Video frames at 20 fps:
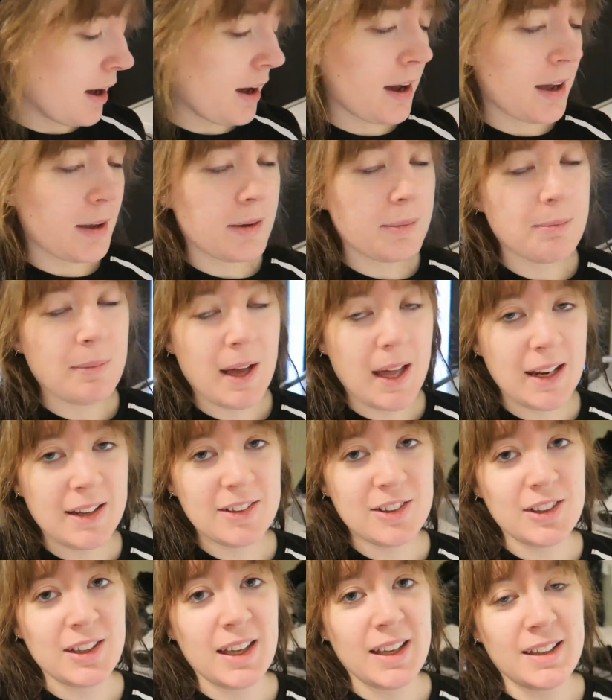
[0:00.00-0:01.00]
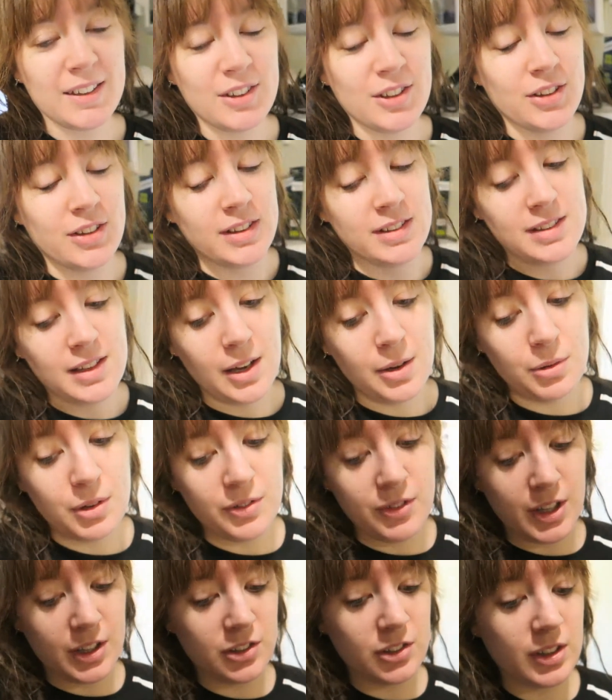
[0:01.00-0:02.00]
I managed to get into the shower
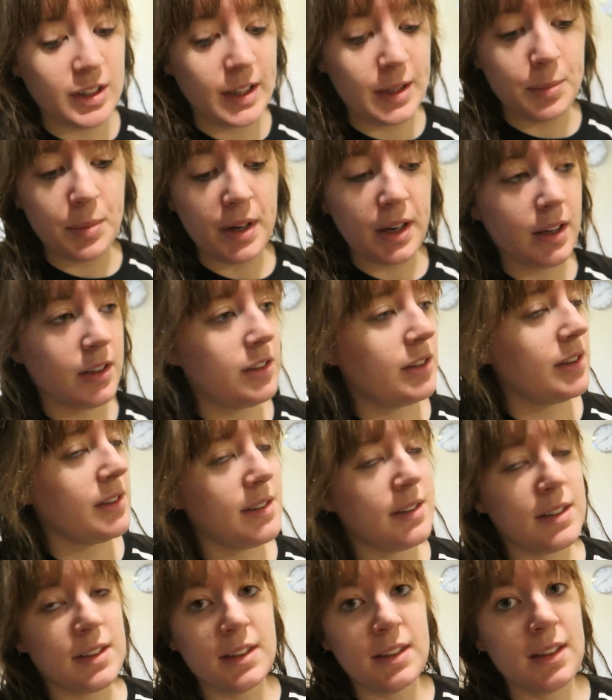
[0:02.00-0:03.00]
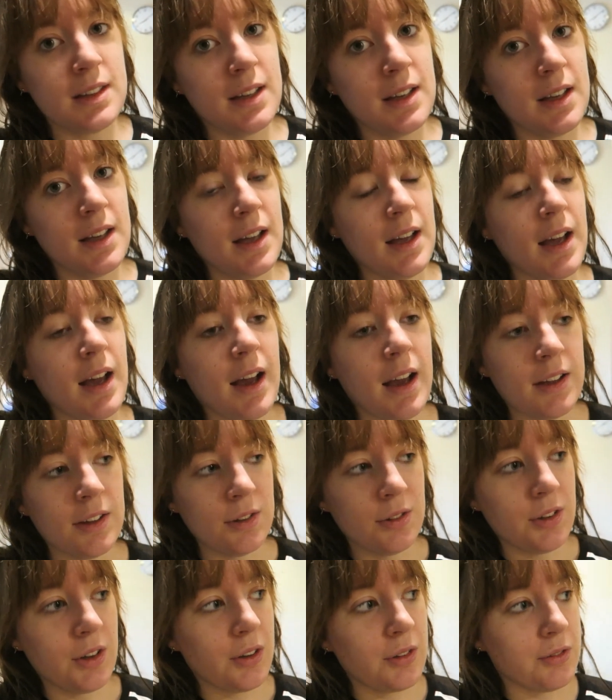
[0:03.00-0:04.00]
eventually, but I just I
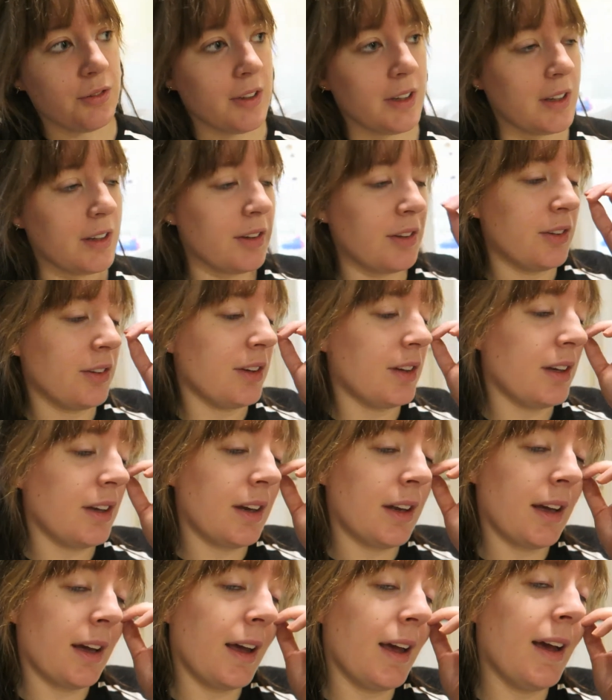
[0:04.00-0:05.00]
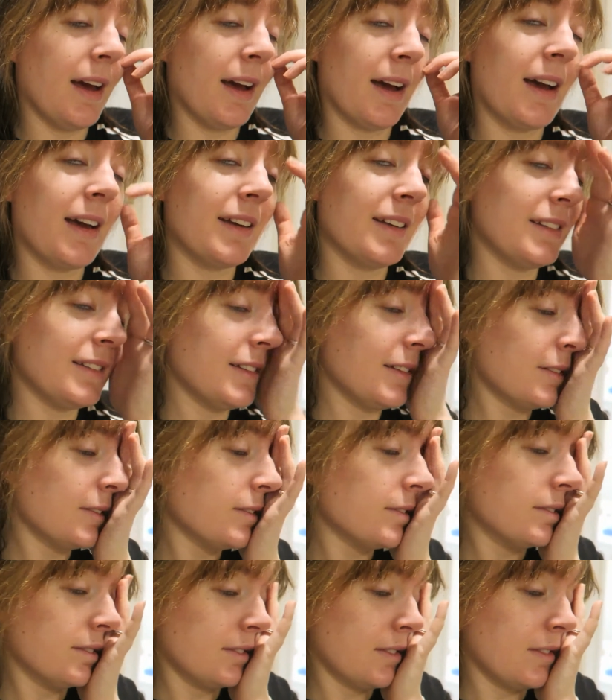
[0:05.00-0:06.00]
do not feel good. And I, I
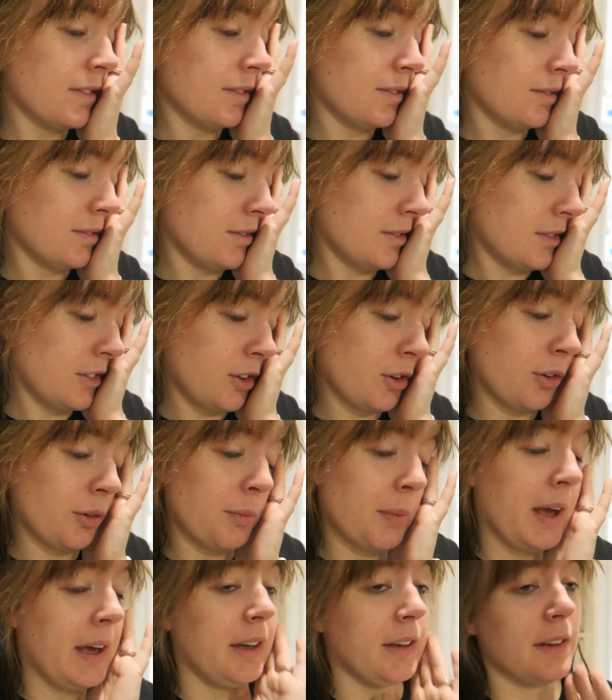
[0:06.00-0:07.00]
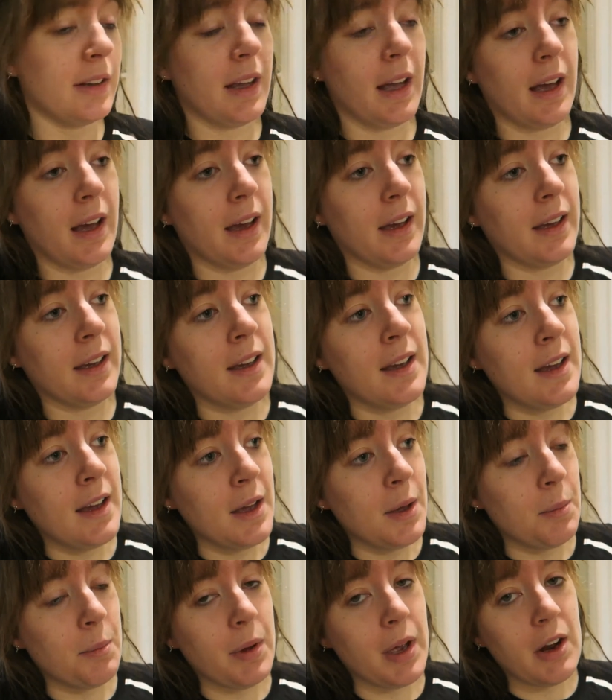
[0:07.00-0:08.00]
told Michael, I
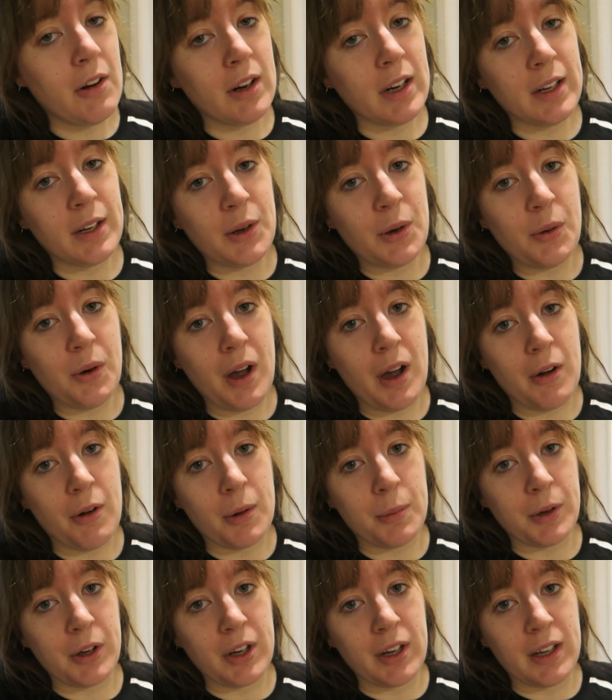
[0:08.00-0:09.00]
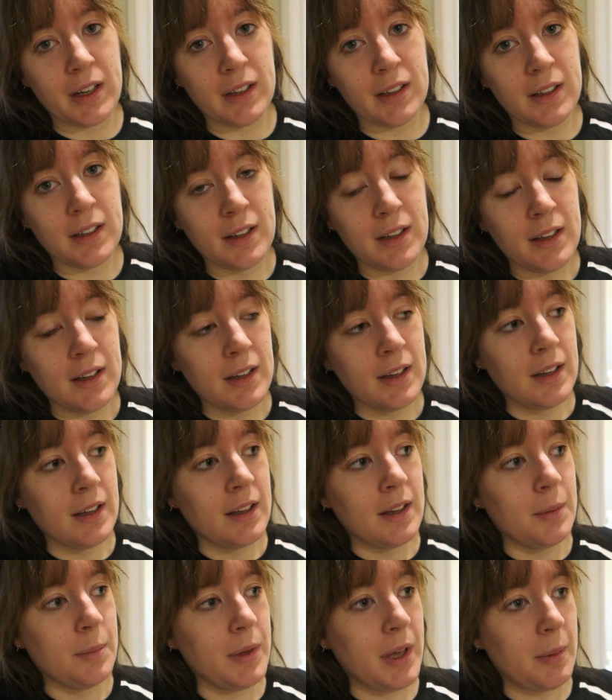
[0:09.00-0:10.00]
barely know how I'm gonna
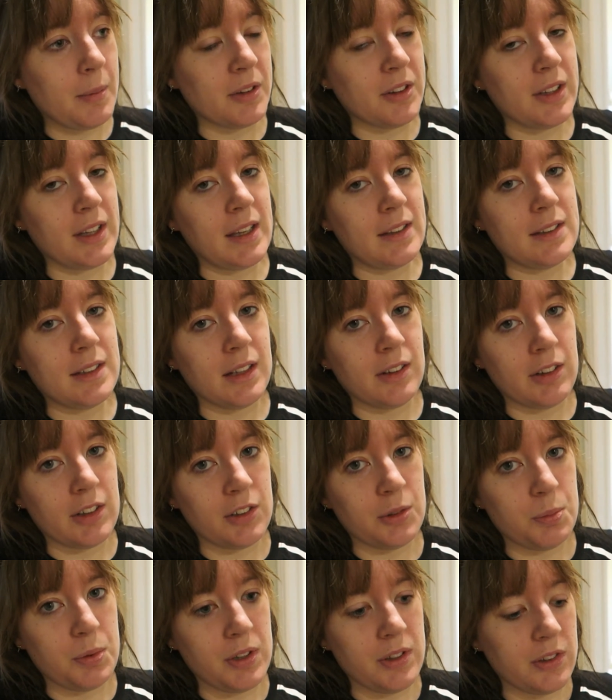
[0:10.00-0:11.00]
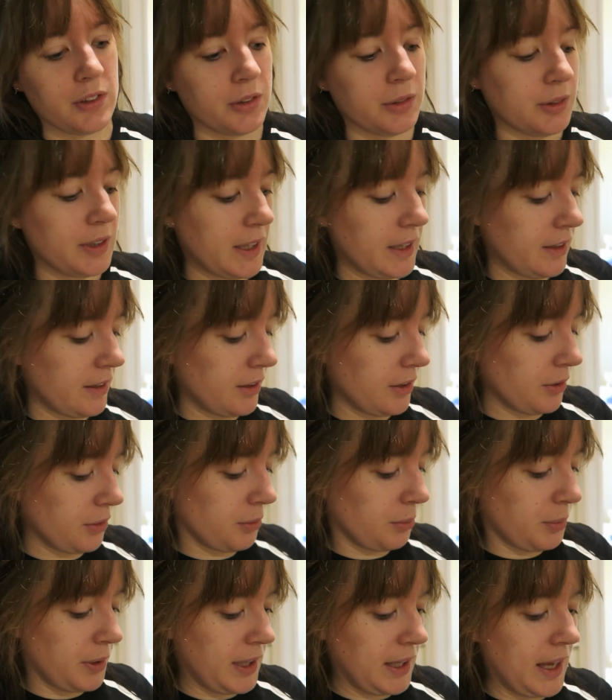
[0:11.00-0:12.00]
be able to get here into preschool, let
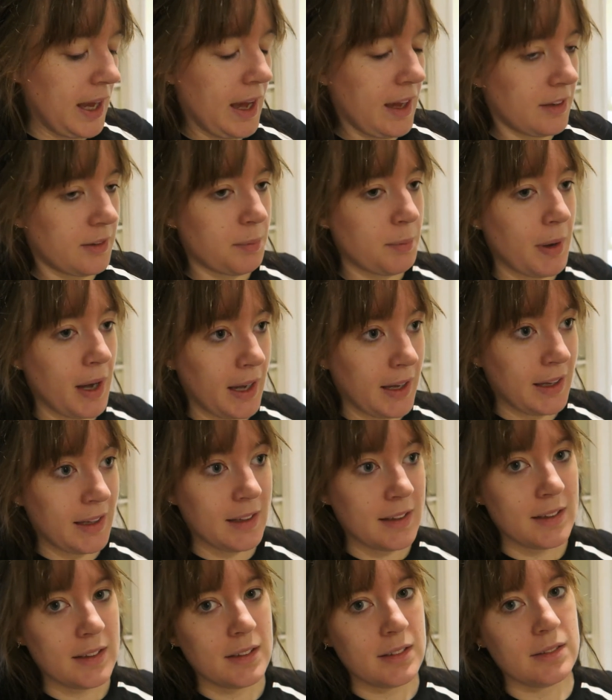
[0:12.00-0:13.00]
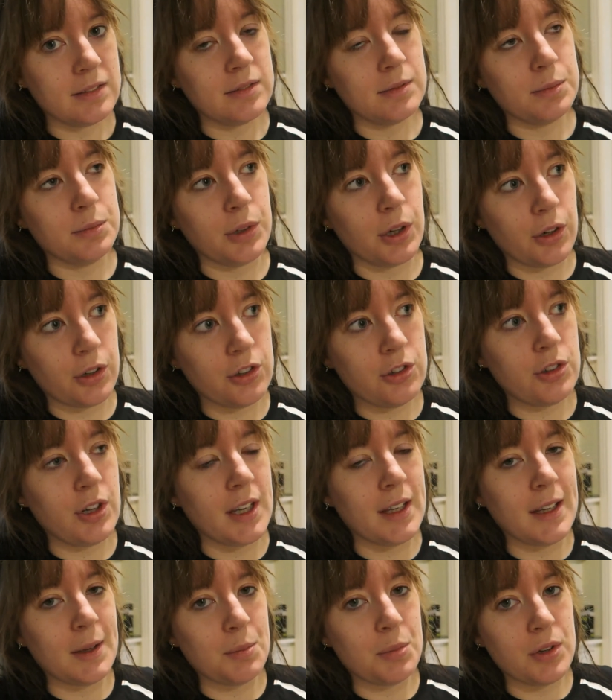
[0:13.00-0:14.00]
alone be at my work
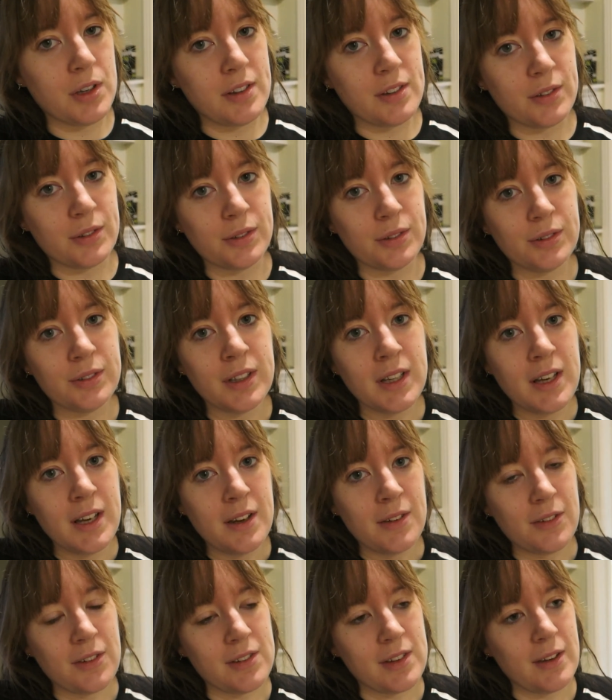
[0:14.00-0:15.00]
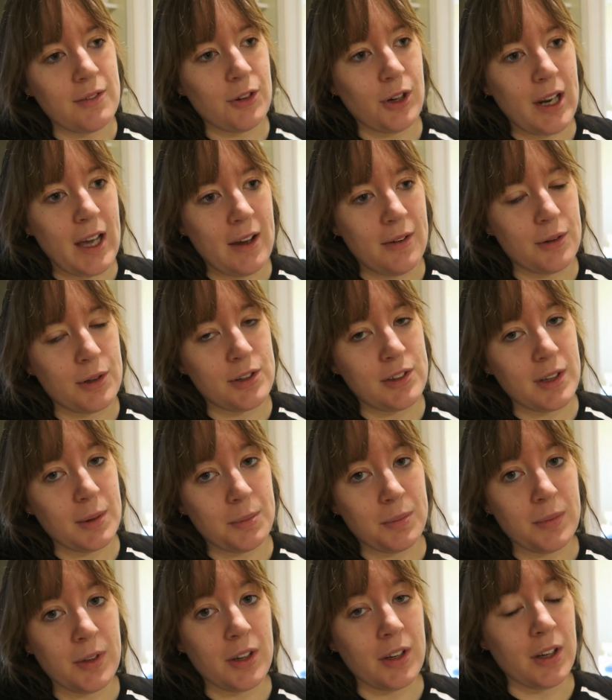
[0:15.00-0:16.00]
training preschool for several hours.
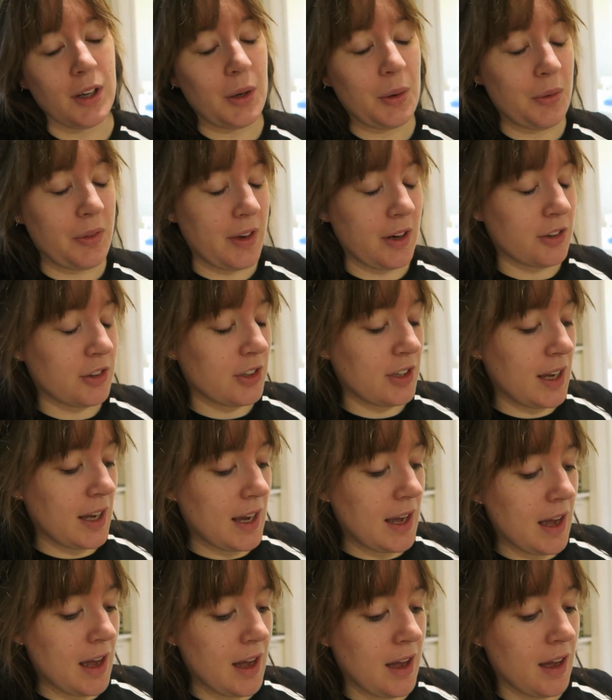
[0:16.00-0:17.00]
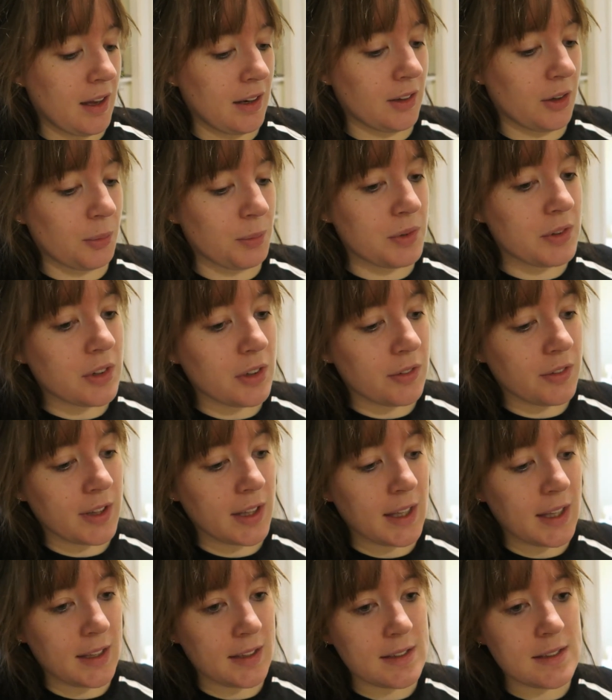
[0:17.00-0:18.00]
I'm gonna go there today and observe
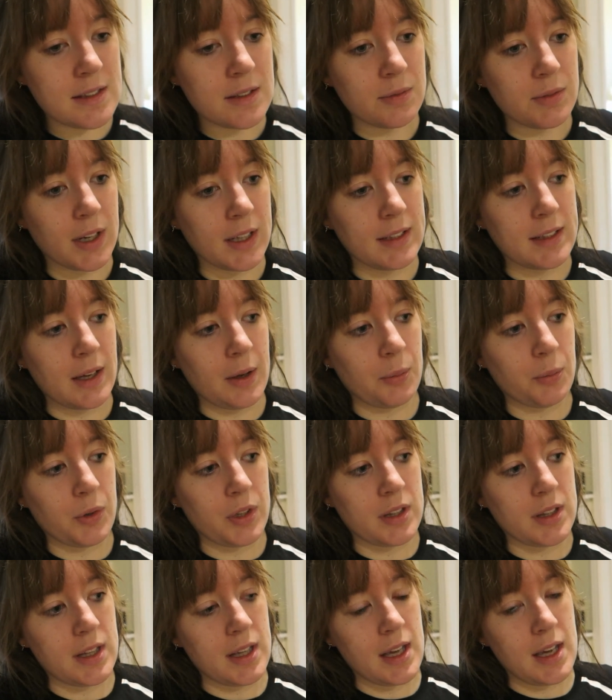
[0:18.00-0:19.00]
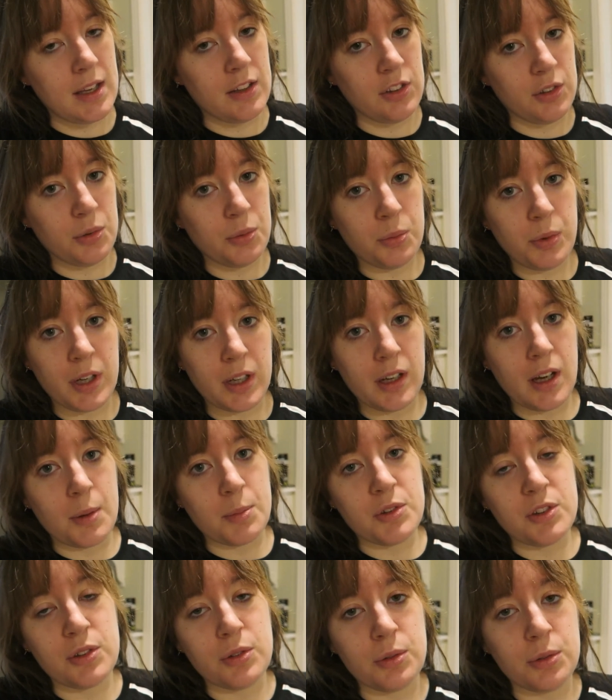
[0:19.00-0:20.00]
the kids and write down what they do when it
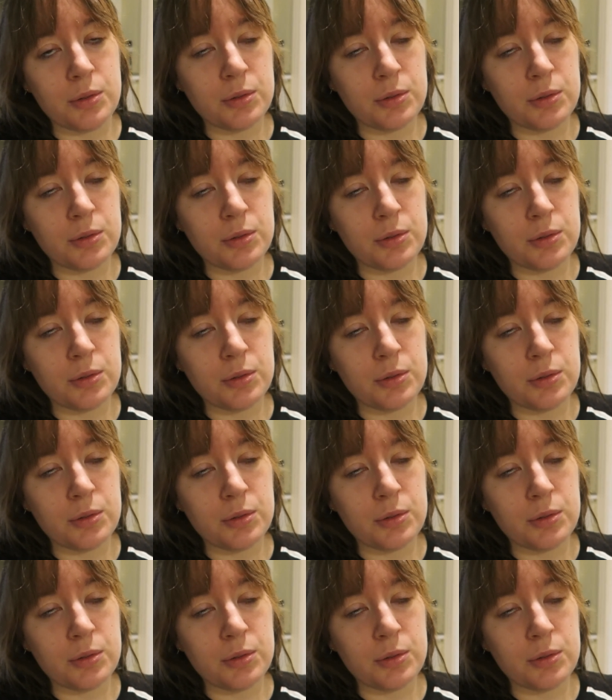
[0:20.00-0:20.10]
comes